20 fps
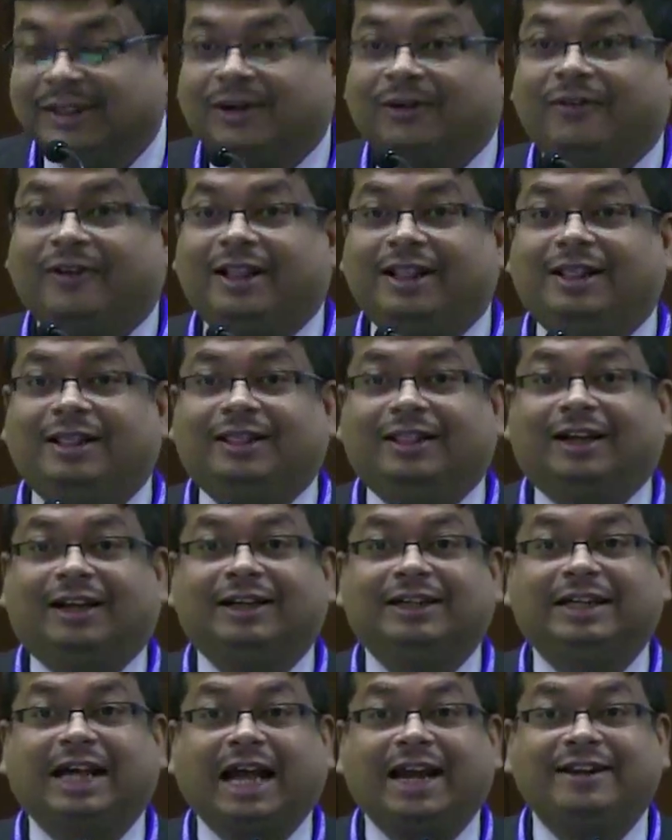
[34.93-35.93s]
Well,
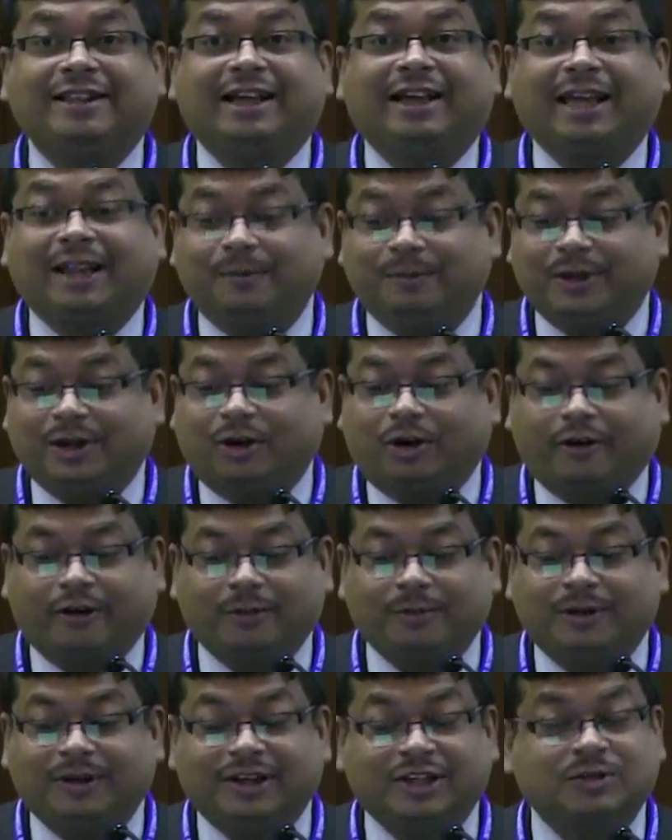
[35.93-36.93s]
diarrhea can be a
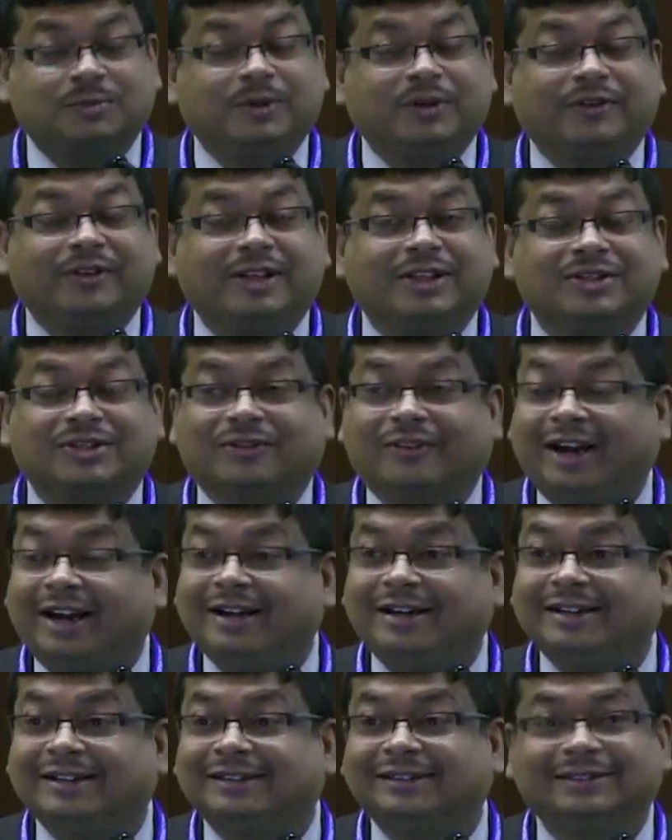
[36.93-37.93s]
horrible experience,
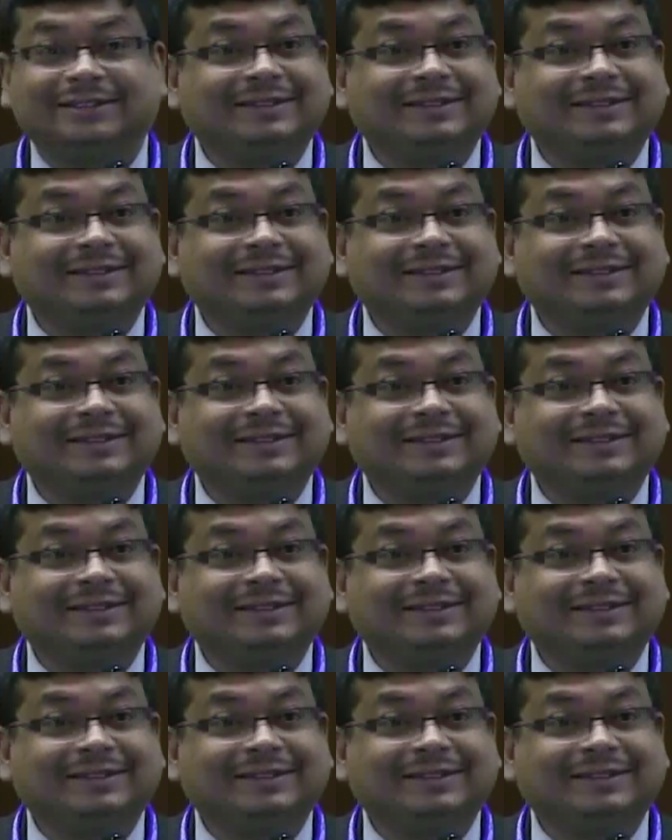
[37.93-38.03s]
right?